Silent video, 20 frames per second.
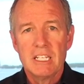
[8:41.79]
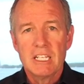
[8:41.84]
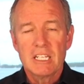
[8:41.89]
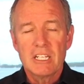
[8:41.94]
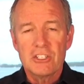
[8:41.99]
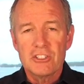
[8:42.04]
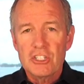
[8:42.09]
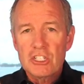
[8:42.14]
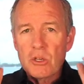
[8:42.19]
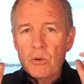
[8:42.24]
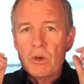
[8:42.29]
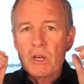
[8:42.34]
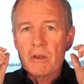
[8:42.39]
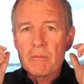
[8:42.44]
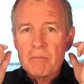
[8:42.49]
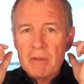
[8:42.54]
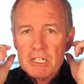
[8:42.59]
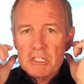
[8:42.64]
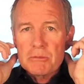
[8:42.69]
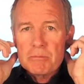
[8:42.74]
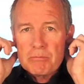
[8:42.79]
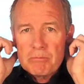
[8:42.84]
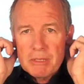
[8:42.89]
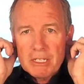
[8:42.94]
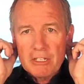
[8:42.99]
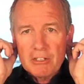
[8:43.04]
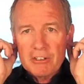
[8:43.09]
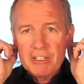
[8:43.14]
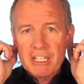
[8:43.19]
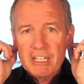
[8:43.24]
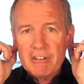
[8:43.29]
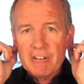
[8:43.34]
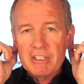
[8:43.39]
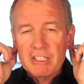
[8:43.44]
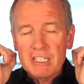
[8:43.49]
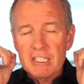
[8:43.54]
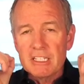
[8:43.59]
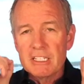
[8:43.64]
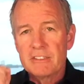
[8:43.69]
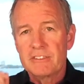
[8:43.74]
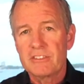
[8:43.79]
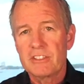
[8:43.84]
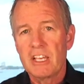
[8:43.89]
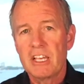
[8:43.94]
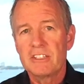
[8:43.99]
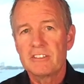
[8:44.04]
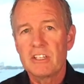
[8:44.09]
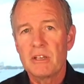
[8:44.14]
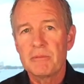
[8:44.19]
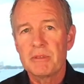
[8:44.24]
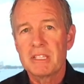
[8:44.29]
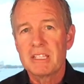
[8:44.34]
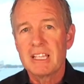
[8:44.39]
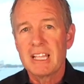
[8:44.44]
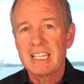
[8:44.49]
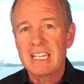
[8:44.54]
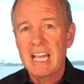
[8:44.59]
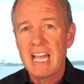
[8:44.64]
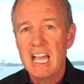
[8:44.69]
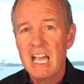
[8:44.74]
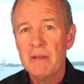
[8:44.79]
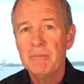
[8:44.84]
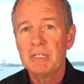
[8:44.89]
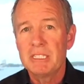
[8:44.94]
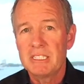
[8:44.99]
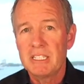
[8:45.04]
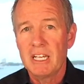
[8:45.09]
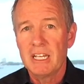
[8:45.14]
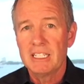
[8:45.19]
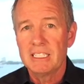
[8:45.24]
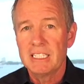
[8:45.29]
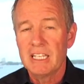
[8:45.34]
because you could wear a much bigger earring than, say, something like a hematite.